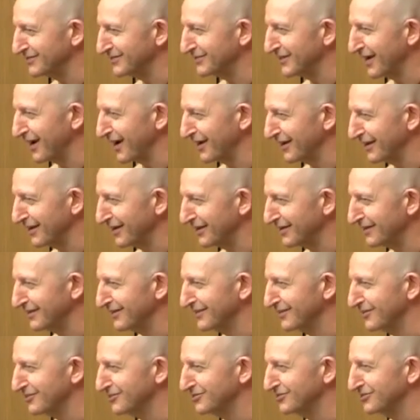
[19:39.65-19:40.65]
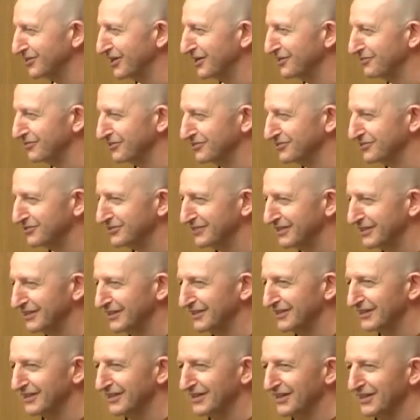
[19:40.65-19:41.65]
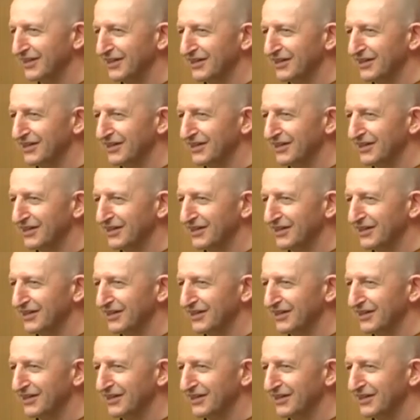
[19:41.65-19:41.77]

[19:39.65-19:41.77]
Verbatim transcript: is dana, generosity.